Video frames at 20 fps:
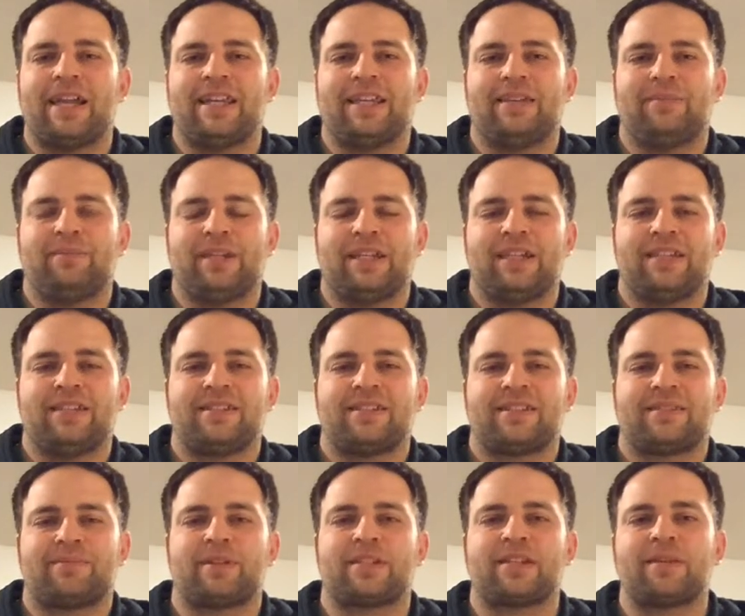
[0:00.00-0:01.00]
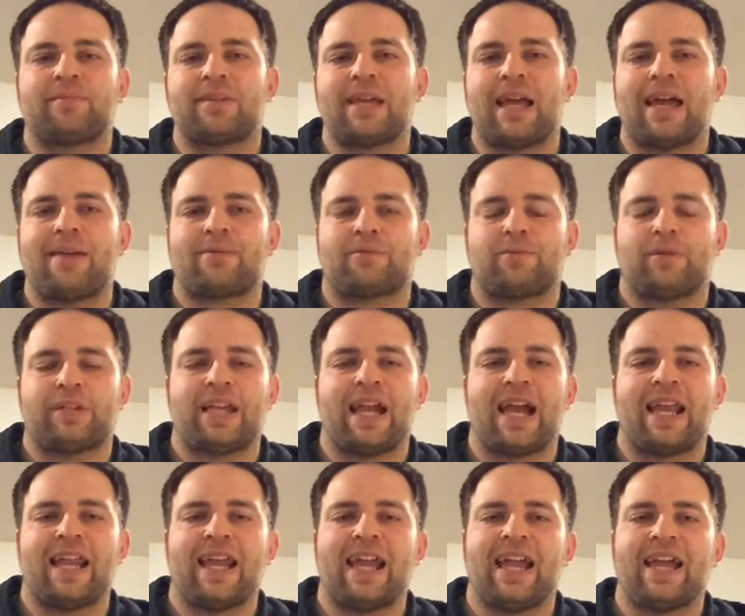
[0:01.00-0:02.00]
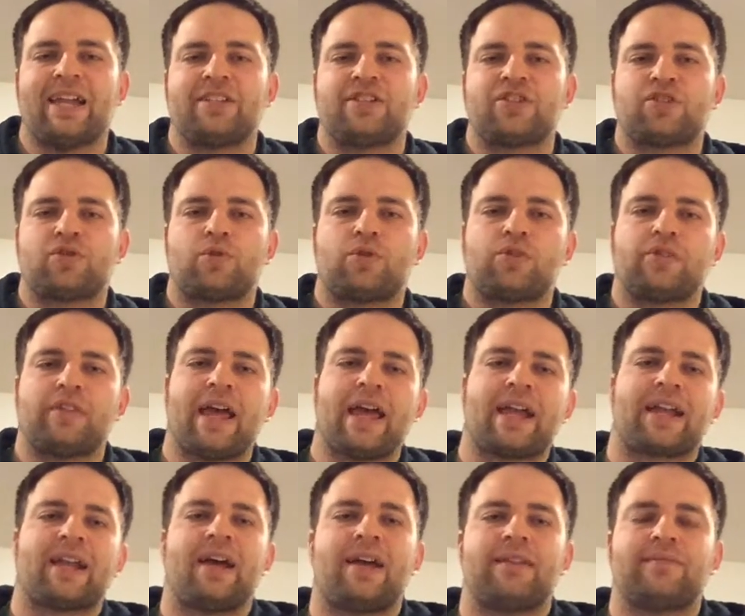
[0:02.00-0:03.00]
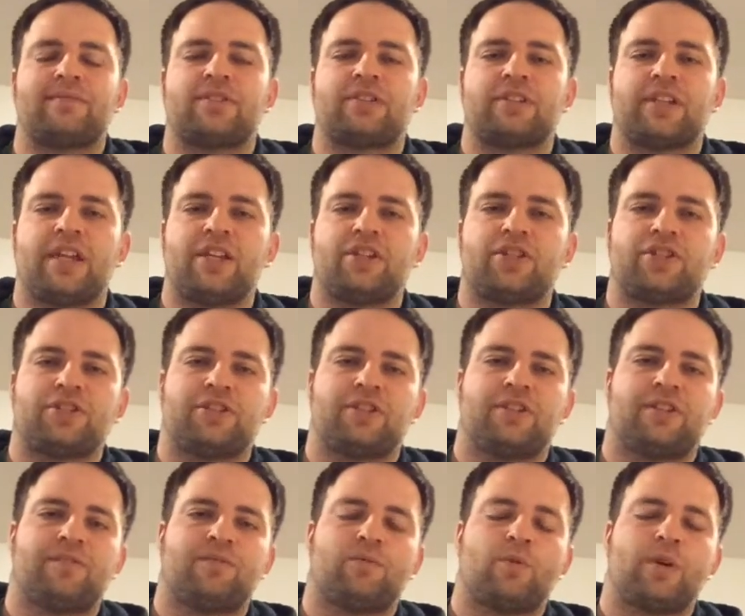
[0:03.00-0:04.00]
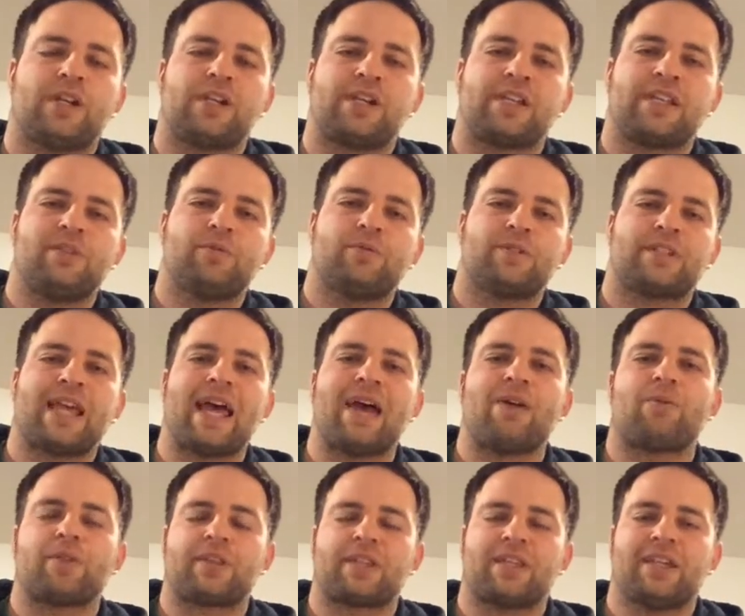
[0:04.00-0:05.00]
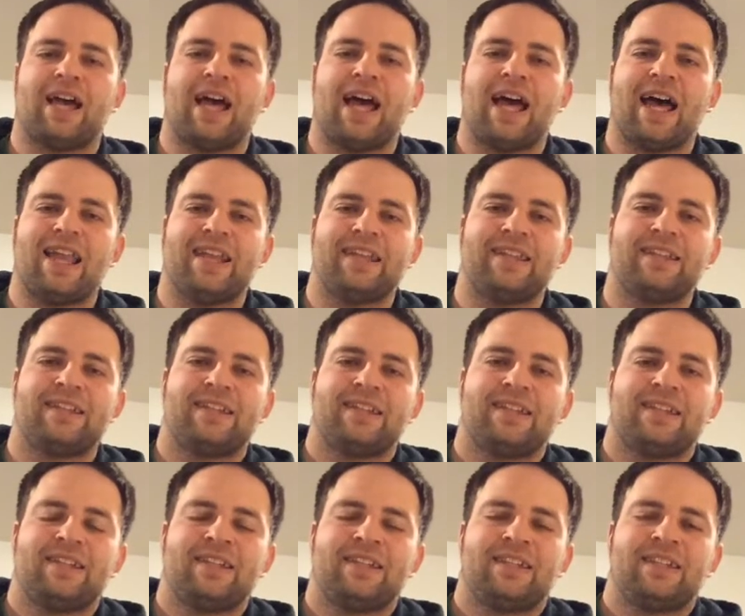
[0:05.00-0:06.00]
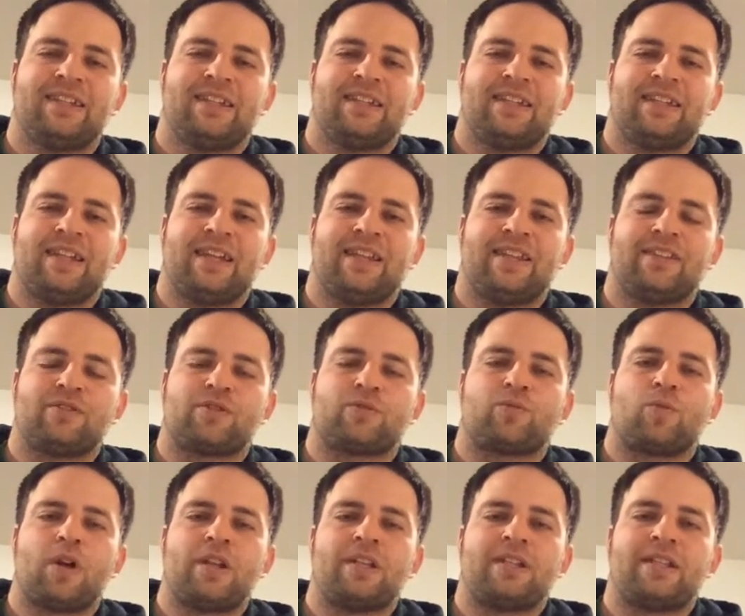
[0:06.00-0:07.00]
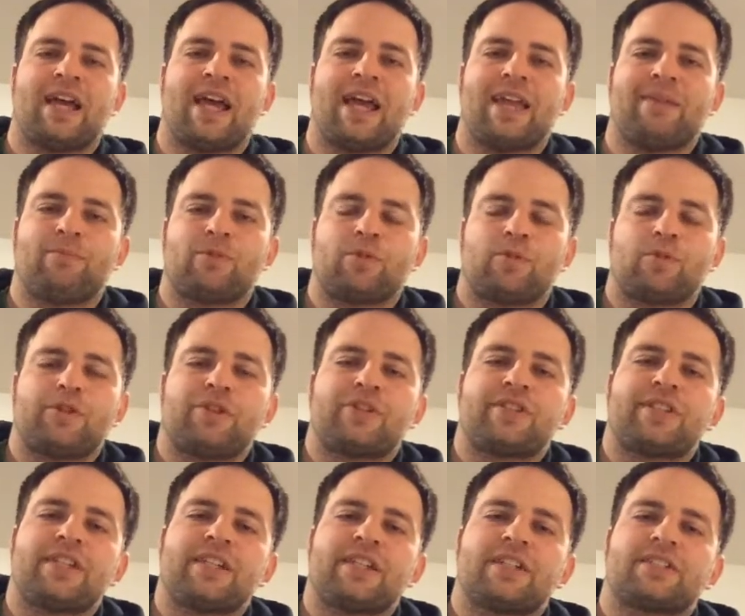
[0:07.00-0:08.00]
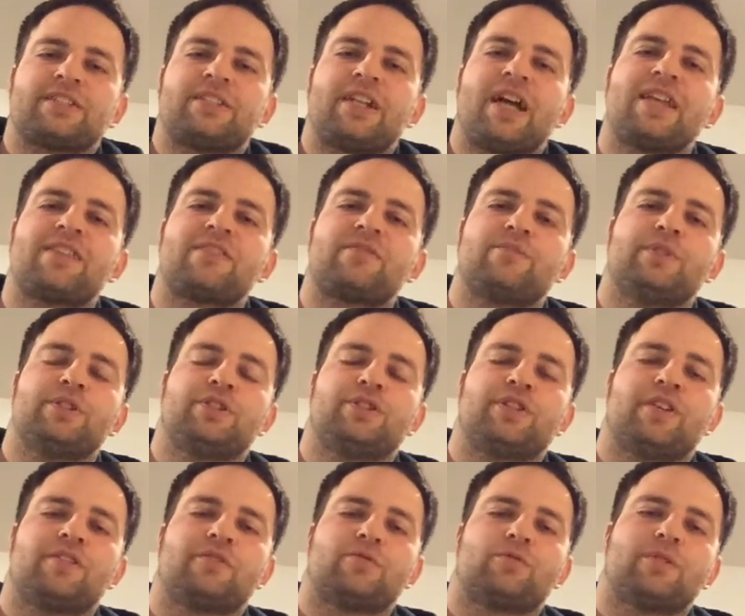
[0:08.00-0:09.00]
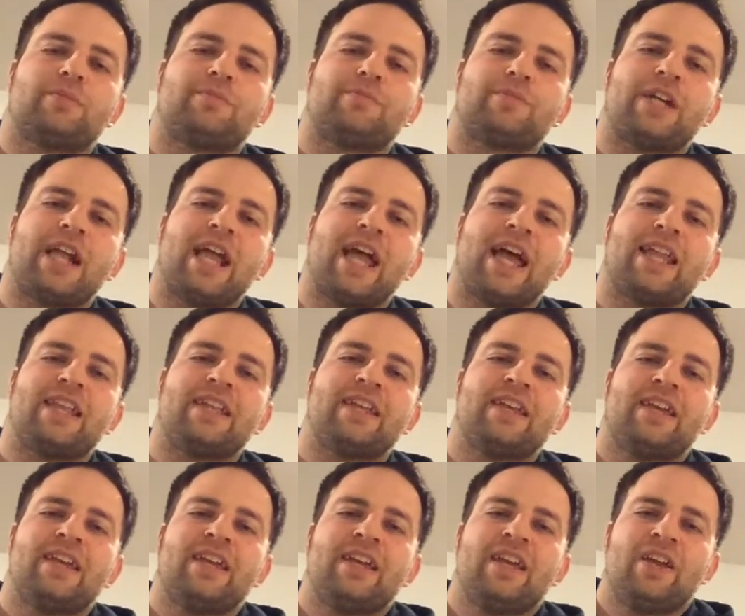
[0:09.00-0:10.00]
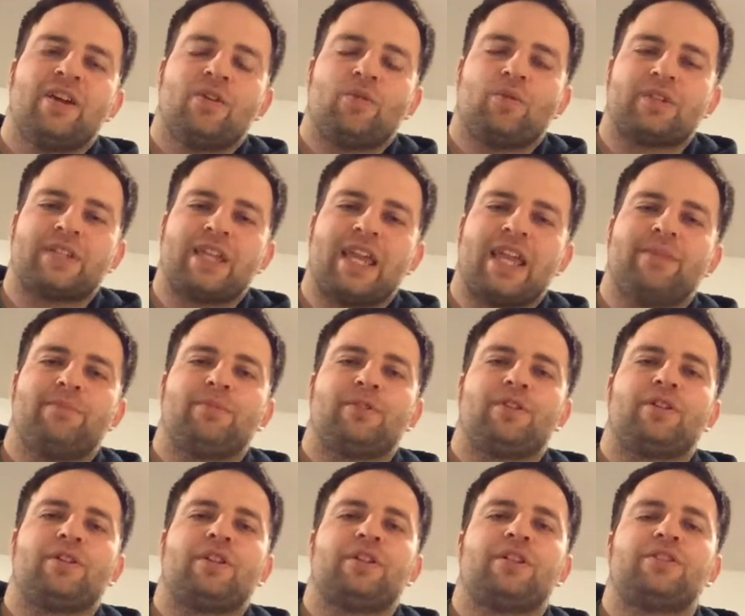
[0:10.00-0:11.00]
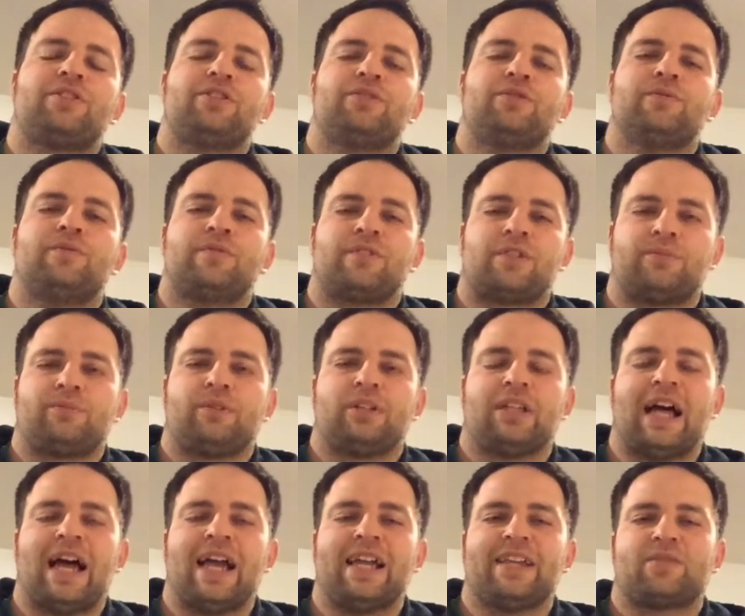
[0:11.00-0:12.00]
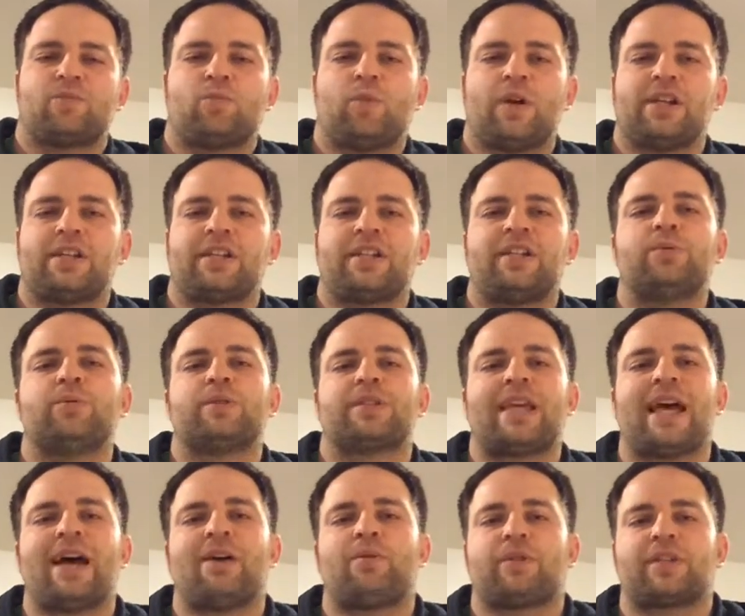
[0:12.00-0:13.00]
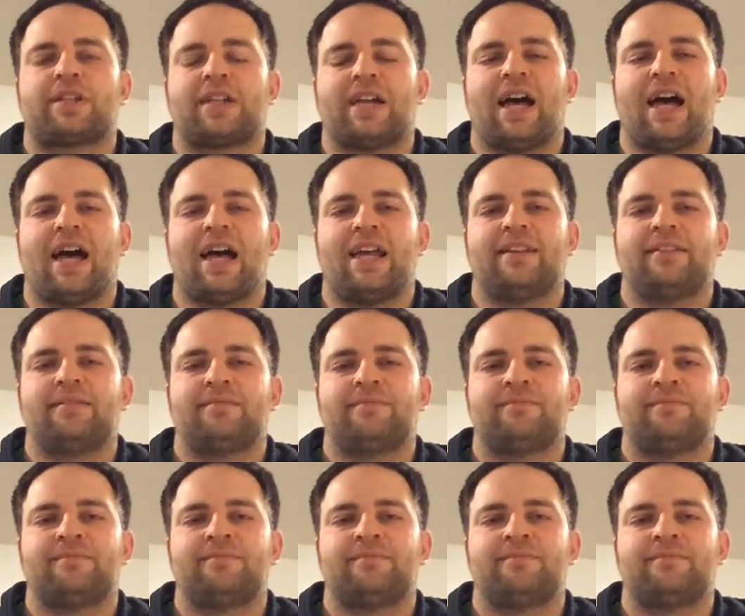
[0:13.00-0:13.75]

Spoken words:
any means, but sometimes we'd kind of edge toward that conversation of where he was at with God. And there was one time where we were sitting across from each other where Brad was able to verbalize where he was at with God.